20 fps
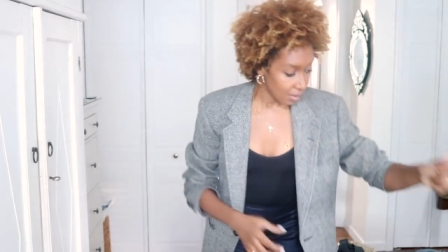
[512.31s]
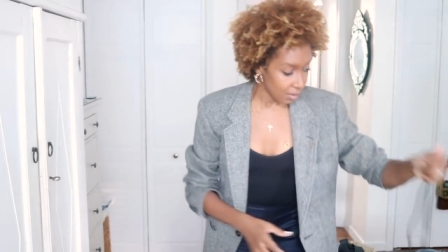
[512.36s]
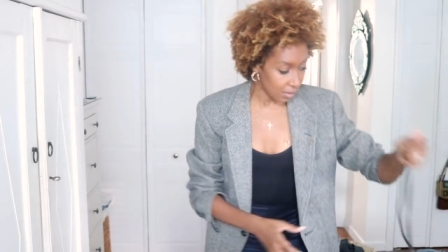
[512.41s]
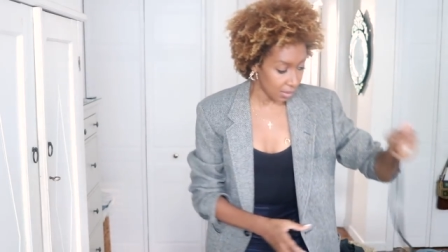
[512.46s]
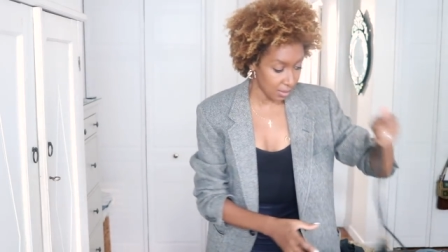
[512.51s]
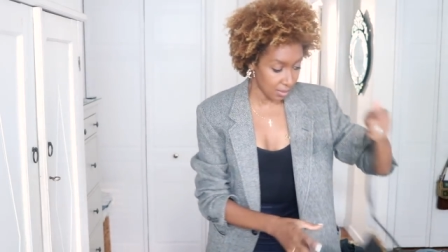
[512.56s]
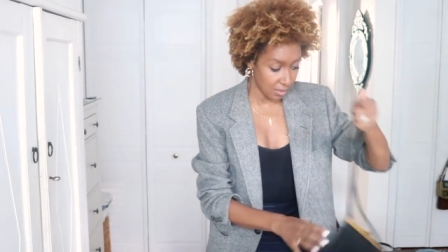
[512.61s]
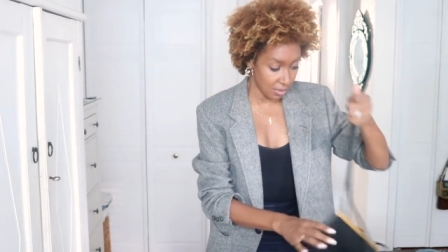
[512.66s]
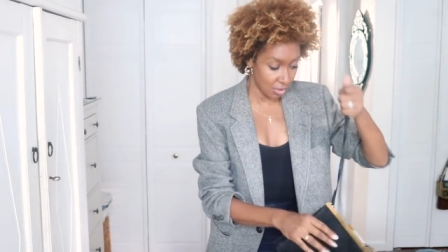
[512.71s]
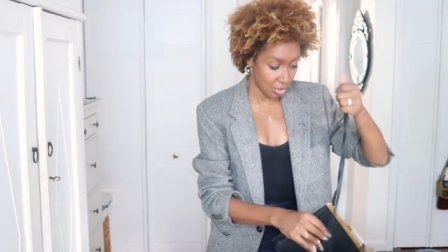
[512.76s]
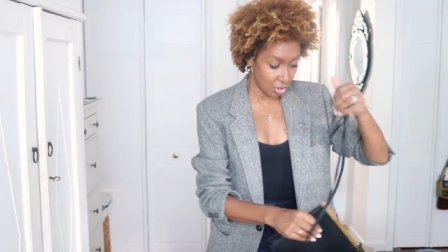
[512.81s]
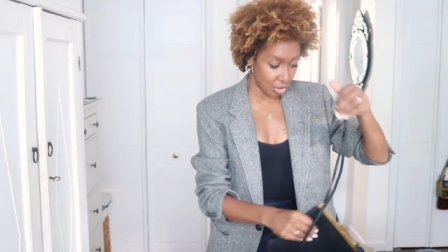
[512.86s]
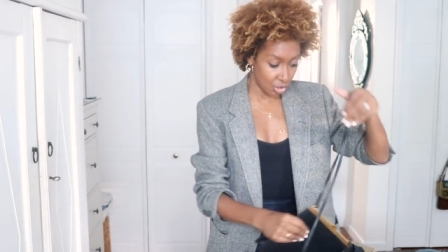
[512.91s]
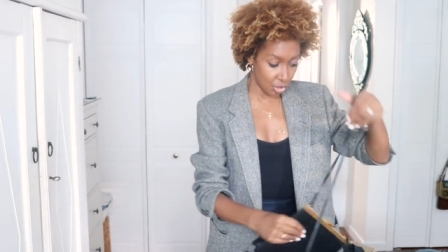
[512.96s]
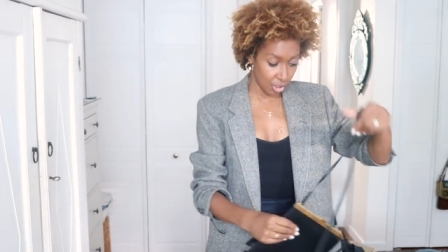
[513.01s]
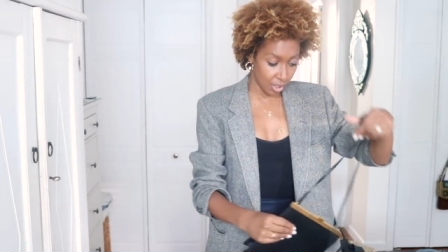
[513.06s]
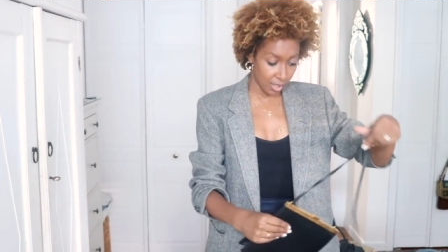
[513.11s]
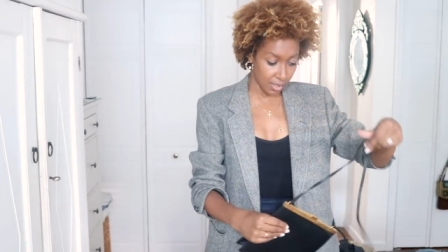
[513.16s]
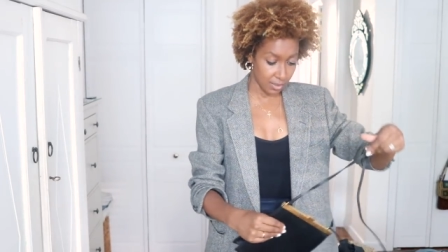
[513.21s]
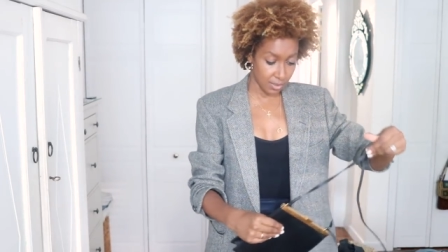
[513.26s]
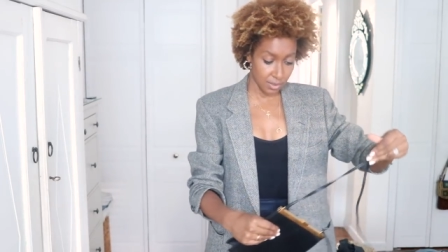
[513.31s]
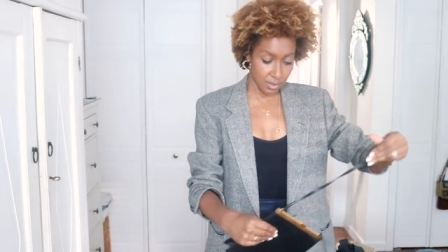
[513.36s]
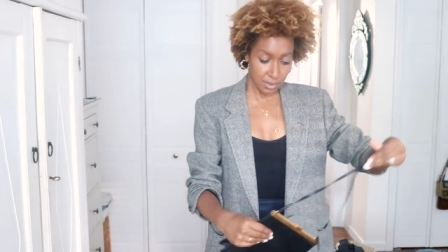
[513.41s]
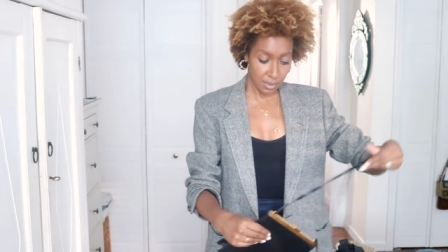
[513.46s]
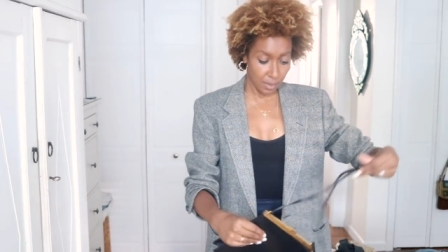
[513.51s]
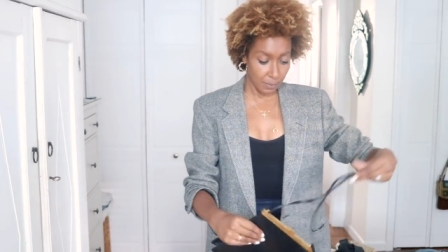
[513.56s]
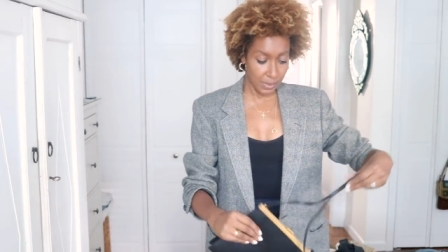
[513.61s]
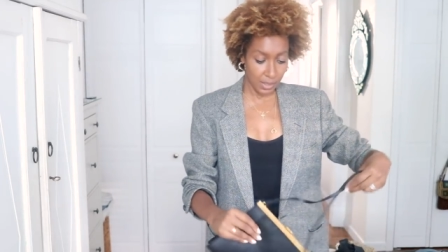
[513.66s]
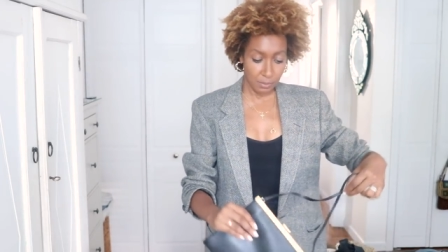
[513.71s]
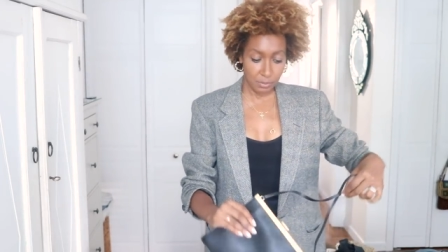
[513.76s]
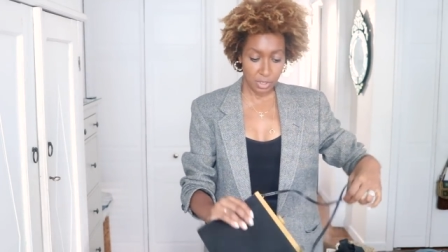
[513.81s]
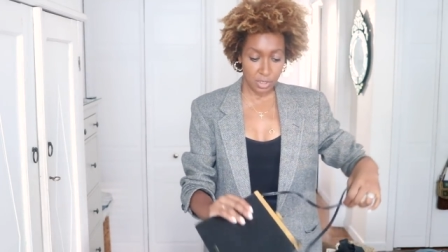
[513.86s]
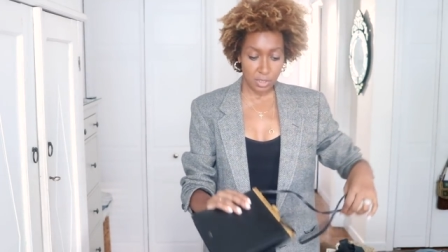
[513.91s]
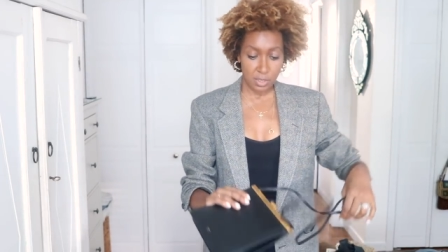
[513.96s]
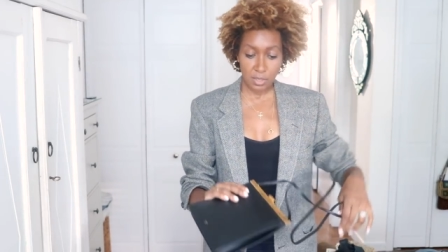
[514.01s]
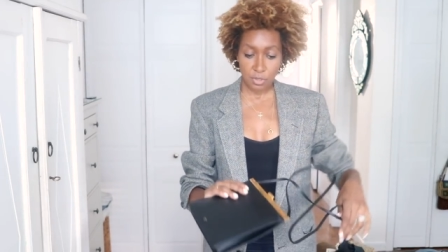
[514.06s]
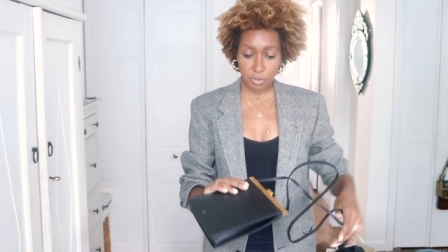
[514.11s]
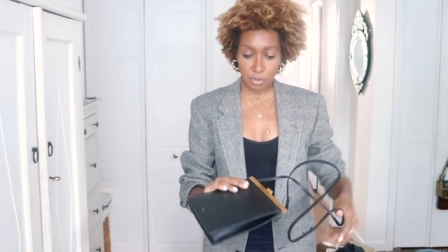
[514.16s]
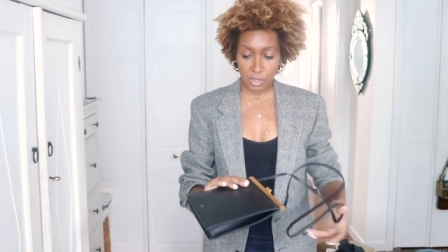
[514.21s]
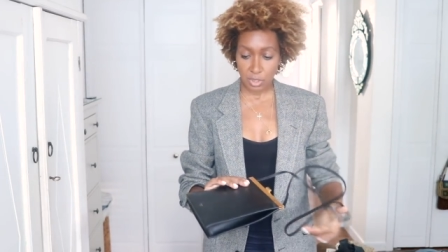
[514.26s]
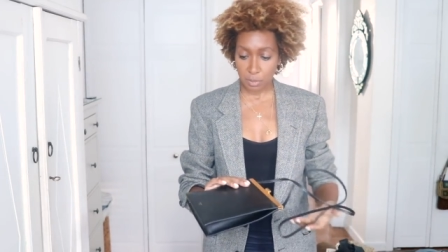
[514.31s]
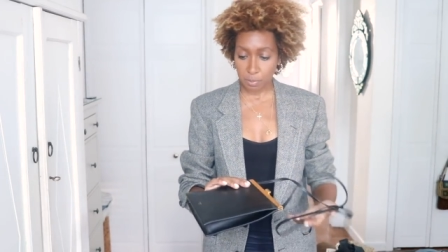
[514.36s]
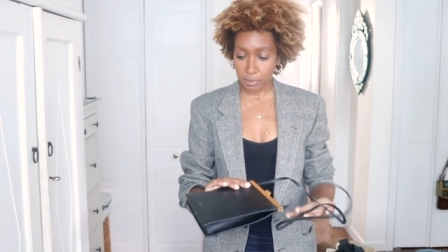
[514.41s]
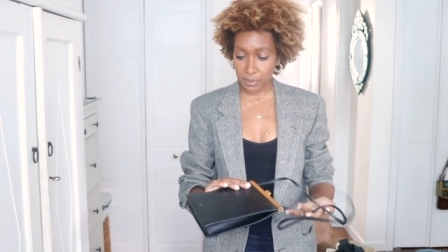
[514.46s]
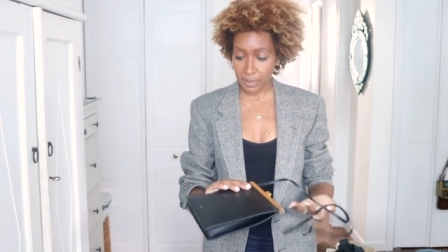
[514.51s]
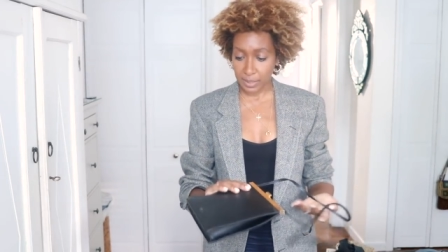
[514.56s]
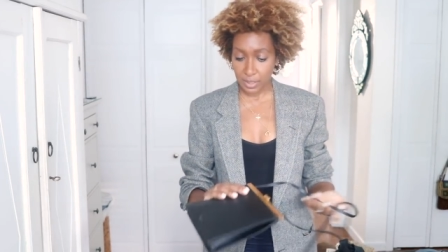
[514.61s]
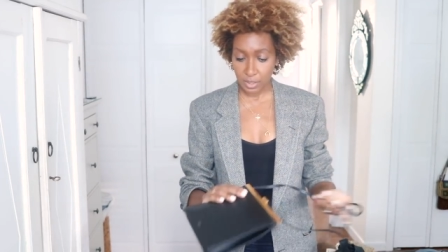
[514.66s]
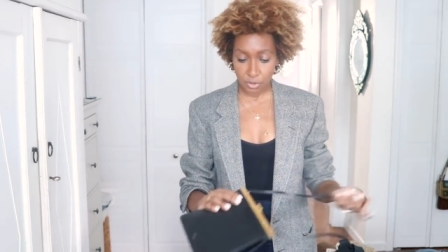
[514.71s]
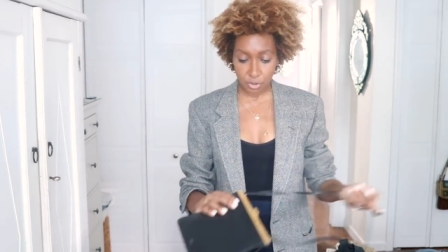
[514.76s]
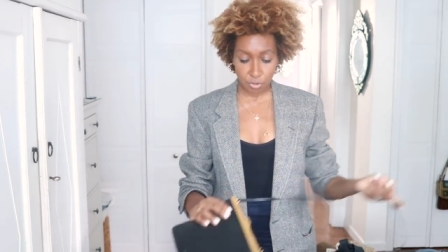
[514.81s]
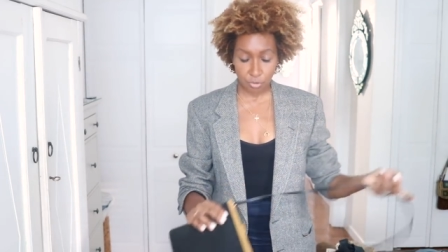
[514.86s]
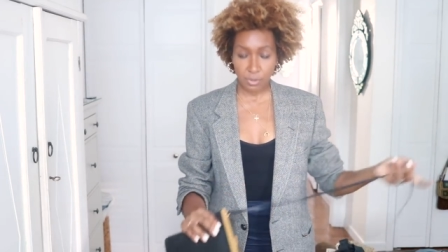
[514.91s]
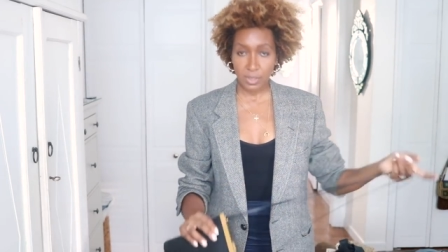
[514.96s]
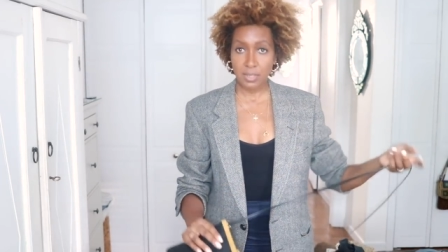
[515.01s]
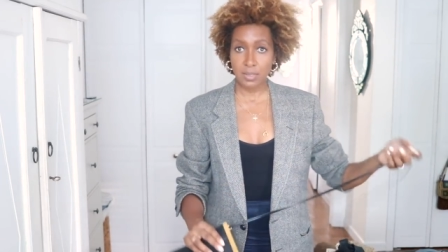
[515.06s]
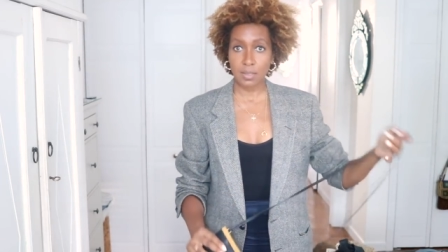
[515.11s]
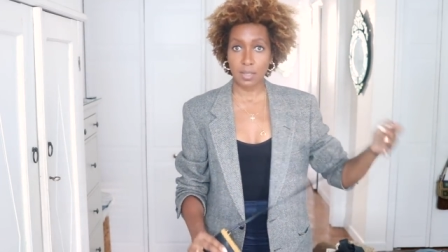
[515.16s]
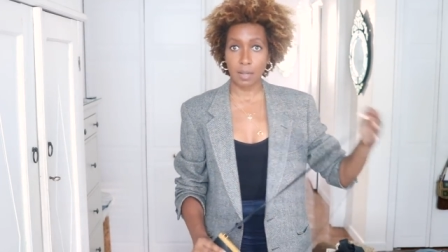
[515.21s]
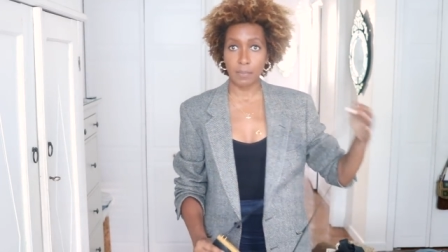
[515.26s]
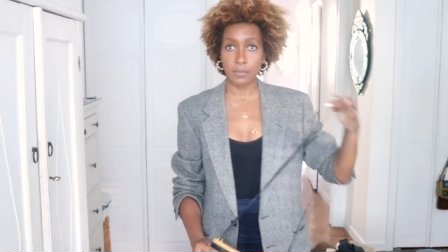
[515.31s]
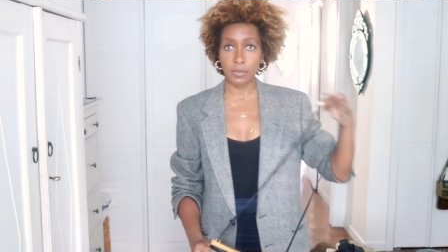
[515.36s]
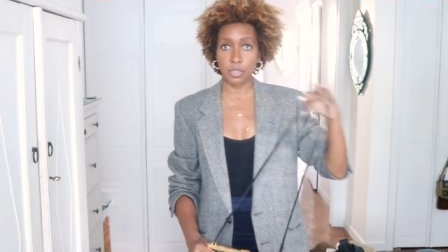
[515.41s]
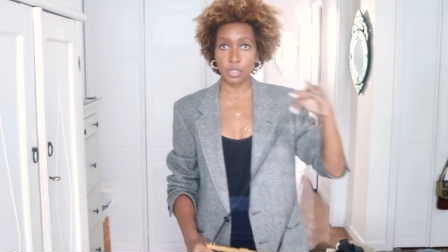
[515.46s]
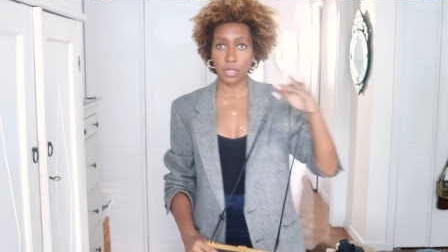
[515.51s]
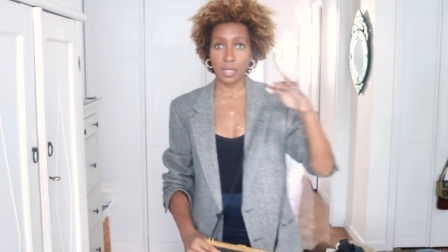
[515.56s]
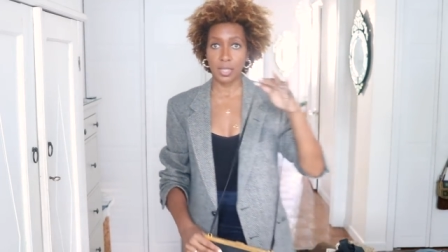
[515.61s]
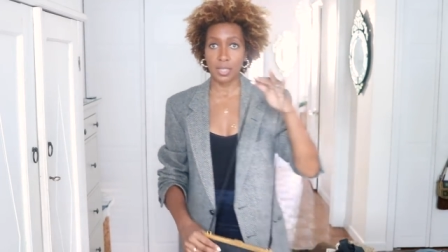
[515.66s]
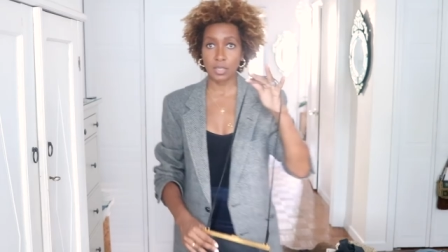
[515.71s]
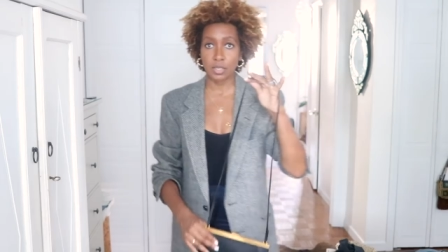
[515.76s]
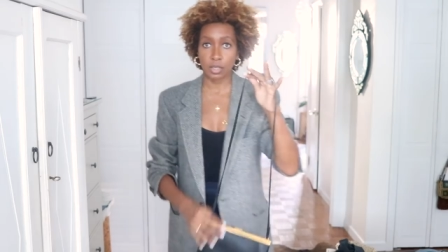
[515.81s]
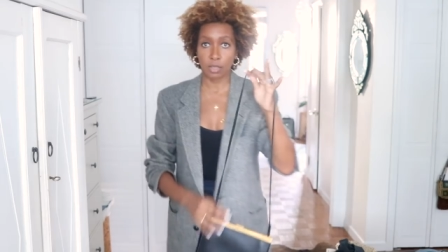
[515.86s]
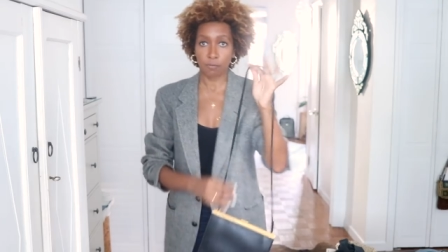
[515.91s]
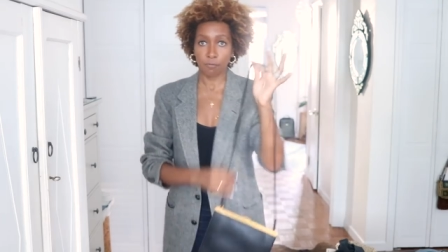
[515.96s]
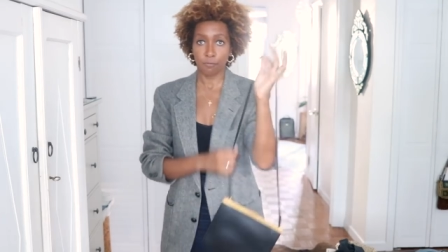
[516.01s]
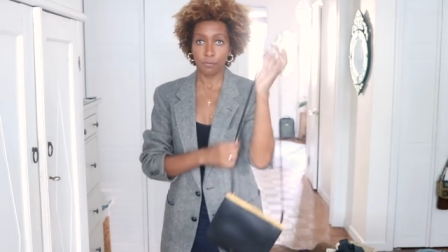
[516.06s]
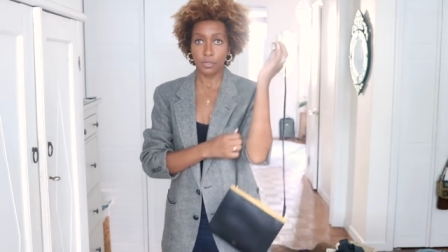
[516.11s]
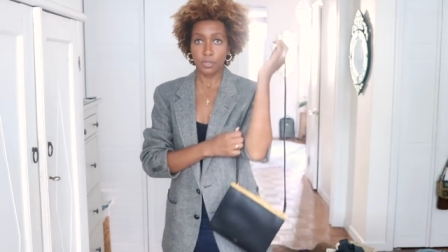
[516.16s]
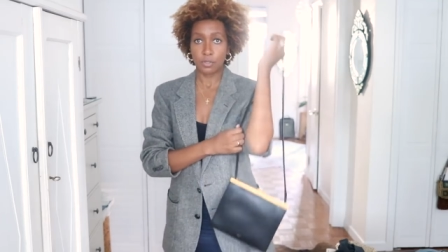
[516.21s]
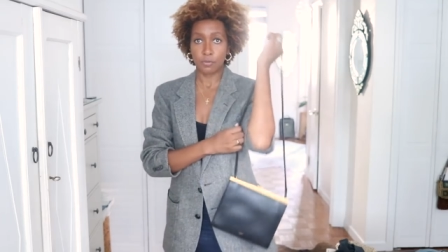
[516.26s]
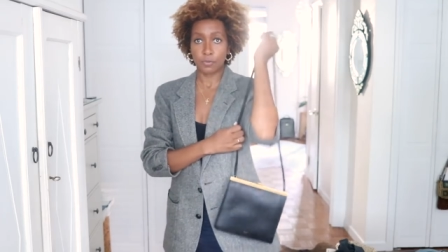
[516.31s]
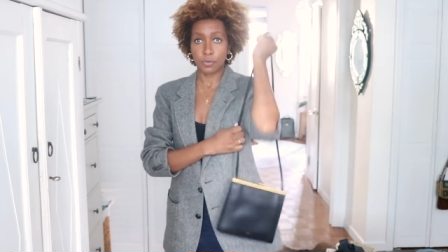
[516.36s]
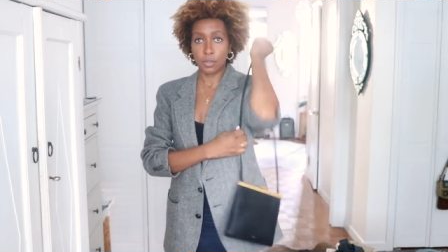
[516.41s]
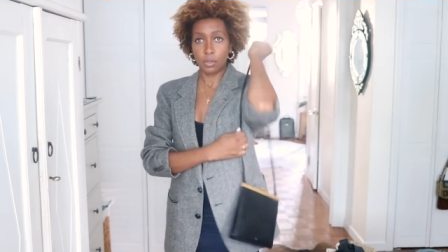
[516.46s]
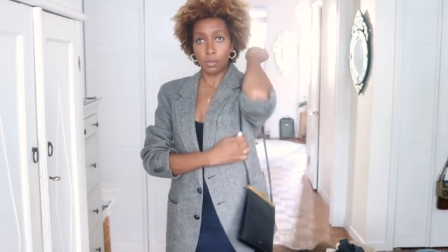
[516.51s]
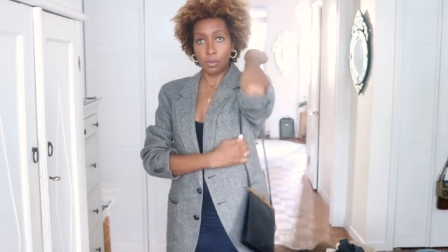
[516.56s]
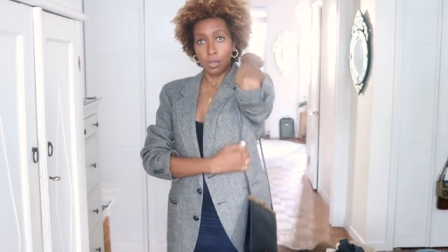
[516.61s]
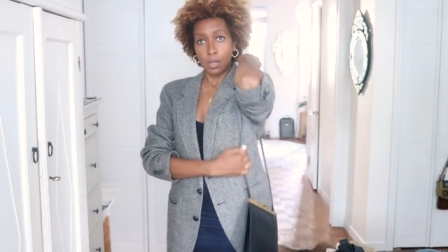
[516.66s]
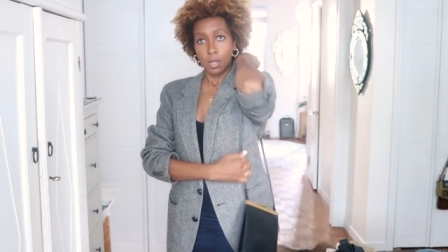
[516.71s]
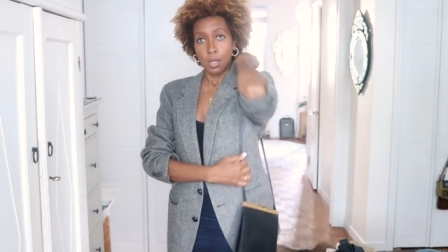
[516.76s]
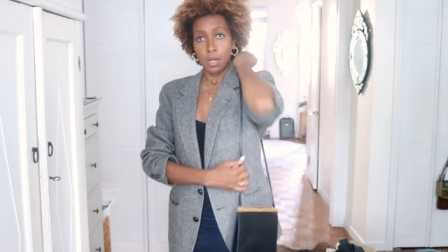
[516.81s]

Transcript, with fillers: this is just, I mean, I'm just literally just playing dress up and changing in front of you.